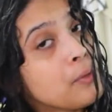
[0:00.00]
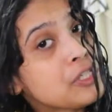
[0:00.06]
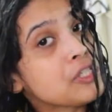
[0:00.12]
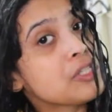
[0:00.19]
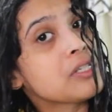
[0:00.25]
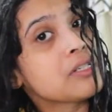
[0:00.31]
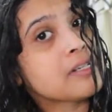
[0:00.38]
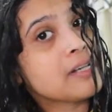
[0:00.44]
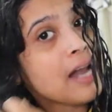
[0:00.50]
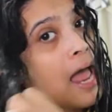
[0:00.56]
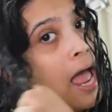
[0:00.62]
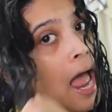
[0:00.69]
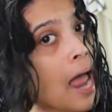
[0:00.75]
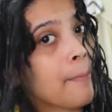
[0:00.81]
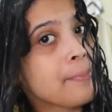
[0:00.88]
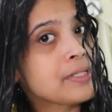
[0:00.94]
which is
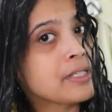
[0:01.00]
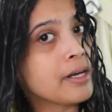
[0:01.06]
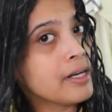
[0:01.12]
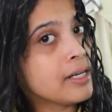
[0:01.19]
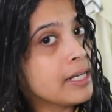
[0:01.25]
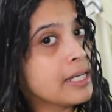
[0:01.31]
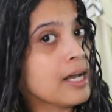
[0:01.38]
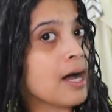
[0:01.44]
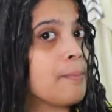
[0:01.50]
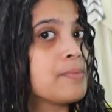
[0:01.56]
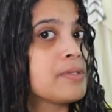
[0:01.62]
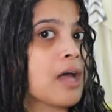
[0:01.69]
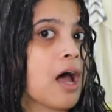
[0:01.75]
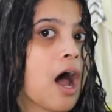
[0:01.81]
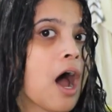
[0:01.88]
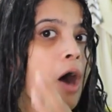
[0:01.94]
trapped suddenly
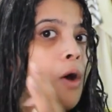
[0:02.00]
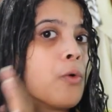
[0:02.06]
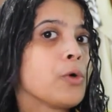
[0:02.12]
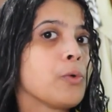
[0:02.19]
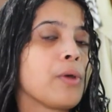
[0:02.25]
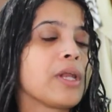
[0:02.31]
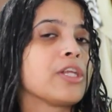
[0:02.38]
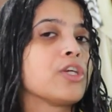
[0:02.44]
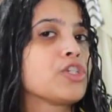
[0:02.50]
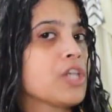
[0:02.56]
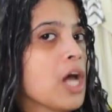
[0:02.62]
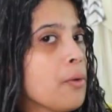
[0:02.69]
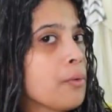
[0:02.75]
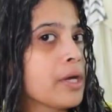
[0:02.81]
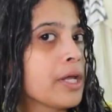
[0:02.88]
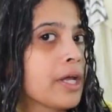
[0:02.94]
comes out when you're
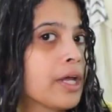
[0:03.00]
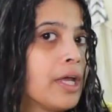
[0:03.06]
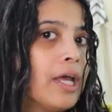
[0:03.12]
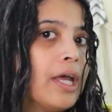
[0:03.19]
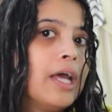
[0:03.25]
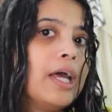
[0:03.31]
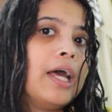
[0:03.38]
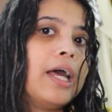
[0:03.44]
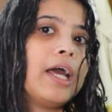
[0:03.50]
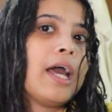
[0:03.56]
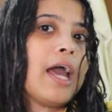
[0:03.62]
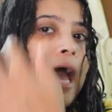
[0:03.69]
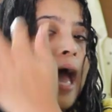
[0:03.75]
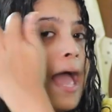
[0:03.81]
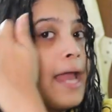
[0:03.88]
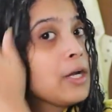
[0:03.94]
showering
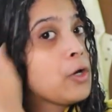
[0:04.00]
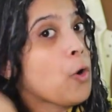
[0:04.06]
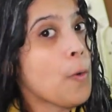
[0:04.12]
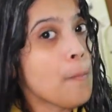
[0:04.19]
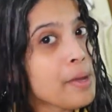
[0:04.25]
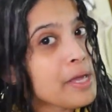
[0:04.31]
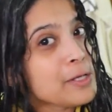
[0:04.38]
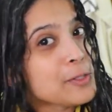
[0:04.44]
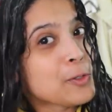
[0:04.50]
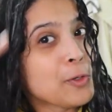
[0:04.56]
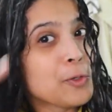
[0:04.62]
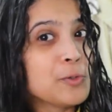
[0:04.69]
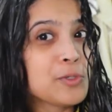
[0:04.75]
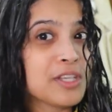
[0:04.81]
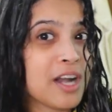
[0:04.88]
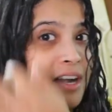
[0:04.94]
and combing, so
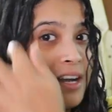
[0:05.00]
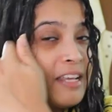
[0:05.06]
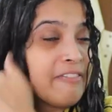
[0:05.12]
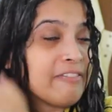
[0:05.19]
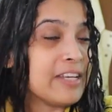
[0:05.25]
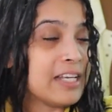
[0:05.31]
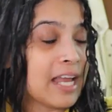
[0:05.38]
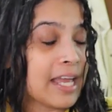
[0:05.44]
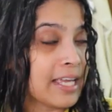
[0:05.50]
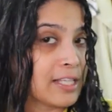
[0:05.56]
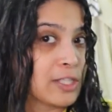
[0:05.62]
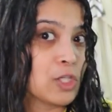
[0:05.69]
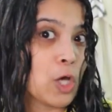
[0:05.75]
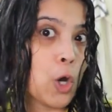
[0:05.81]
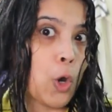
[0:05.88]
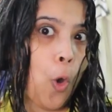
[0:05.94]
you suddenly feel like
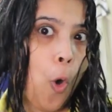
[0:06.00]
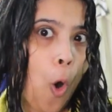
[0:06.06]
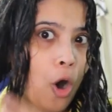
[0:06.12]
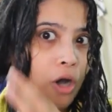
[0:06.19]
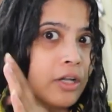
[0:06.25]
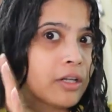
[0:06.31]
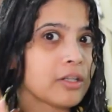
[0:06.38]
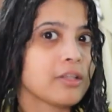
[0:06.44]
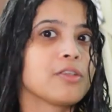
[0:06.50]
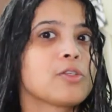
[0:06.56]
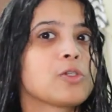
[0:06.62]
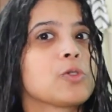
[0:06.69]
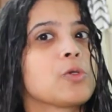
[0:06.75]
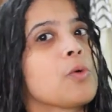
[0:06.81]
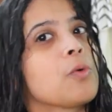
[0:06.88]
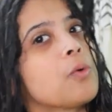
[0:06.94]
it's a lot.
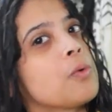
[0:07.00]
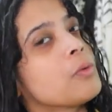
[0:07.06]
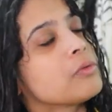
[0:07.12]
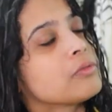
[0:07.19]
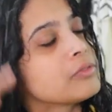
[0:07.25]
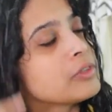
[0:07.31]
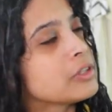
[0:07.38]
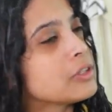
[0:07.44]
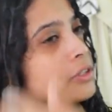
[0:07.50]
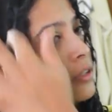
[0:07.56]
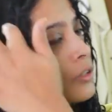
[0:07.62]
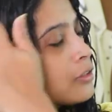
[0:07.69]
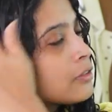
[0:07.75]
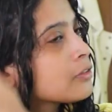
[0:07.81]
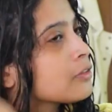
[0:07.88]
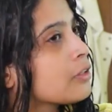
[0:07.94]
So
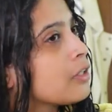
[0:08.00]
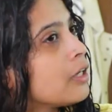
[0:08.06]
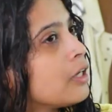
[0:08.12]
just,